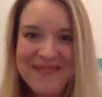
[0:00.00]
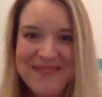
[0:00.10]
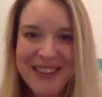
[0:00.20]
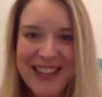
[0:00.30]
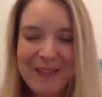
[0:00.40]

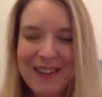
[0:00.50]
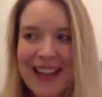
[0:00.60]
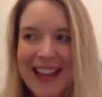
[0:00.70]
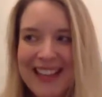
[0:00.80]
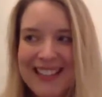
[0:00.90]
on that.
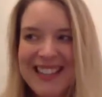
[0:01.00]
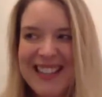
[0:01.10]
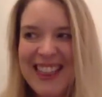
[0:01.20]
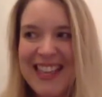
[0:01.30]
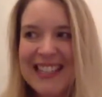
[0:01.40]
And
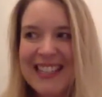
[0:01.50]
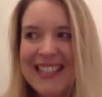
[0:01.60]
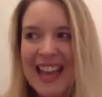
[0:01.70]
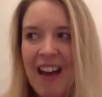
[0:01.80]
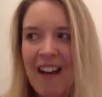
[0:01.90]
things
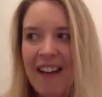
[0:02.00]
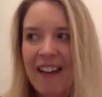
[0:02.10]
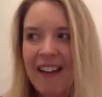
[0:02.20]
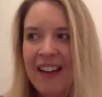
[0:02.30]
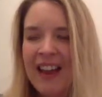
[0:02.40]
that
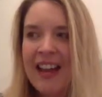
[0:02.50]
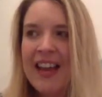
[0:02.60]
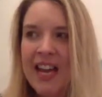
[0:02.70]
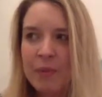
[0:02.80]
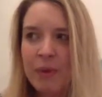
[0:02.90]
are
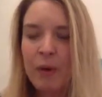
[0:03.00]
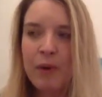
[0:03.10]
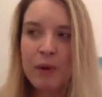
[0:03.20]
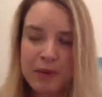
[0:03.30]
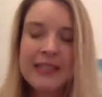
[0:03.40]

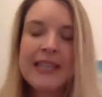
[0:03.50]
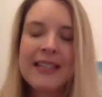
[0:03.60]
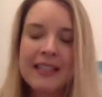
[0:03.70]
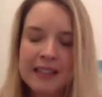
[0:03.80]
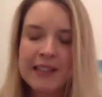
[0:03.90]
inappropriate, we
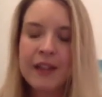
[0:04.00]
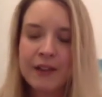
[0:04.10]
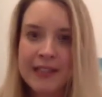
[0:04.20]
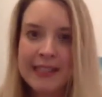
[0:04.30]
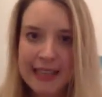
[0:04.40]
set our
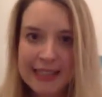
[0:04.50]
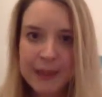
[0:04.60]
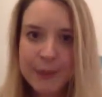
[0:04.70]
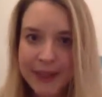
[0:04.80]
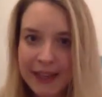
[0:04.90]
security
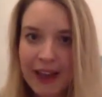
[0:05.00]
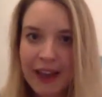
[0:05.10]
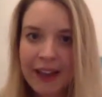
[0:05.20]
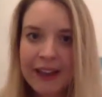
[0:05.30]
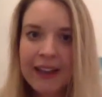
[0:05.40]
settings pretty
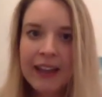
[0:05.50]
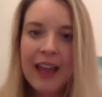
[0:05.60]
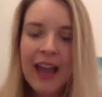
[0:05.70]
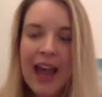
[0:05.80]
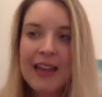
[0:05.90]
high
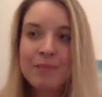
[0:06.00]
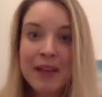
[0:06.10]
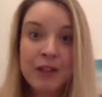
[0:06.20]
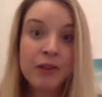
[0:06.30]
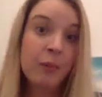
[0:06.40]
and
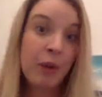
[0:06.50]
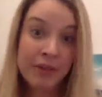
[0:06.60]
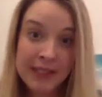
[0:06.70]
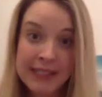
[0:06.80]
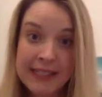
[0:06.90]
make sure the
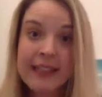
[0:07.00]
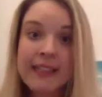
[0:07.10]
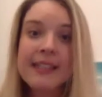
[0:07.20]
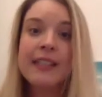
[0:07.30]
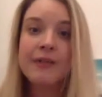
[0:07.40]
privacy
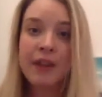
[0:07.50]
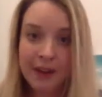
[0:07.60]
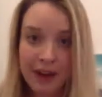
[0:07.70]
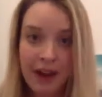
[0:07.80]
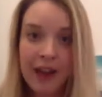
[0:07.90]
settings are
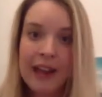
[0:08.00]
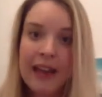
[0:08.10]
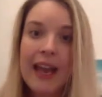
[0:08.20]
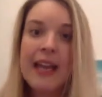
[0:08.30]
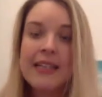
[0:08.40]
very high,
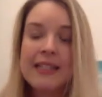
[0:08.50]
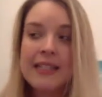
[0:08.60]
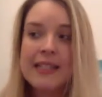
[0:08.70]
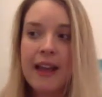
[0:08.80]
and